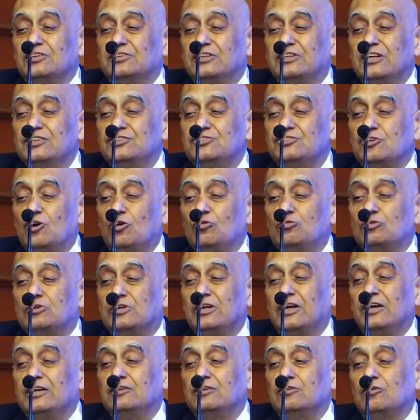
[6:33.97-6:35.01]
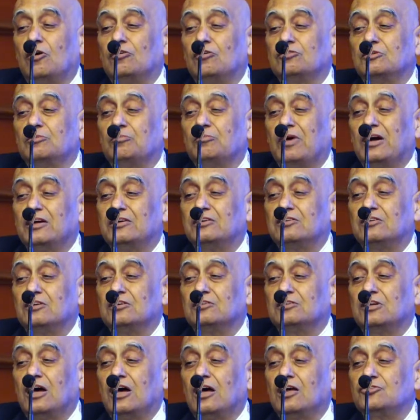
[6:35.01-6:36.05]
dense outline of the mitral
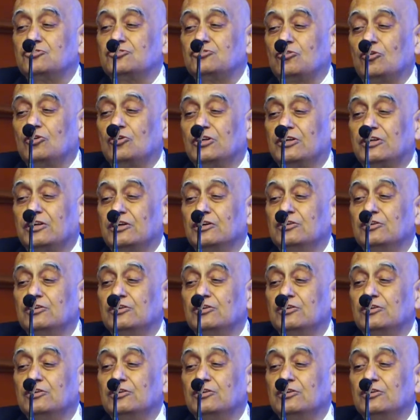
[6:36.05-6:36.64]
diastolic